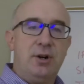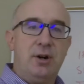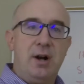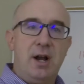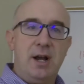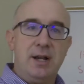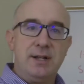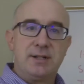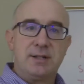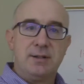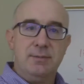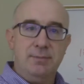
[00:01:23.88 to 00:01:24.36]
are
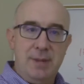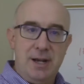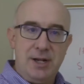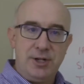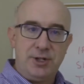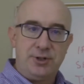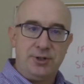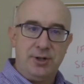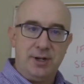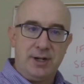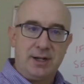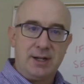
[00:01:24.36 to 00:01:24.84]

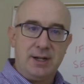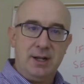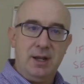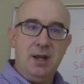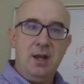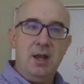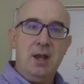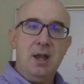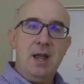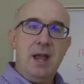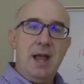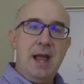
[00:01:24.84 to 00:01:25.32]
isometric,
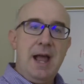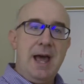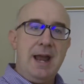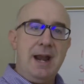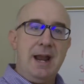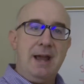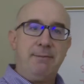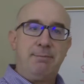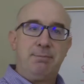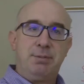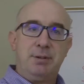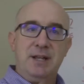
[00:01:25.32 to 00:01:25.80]
and
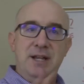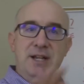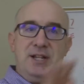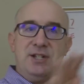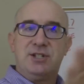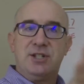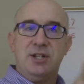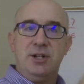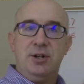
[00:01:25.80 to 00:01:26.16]
I placed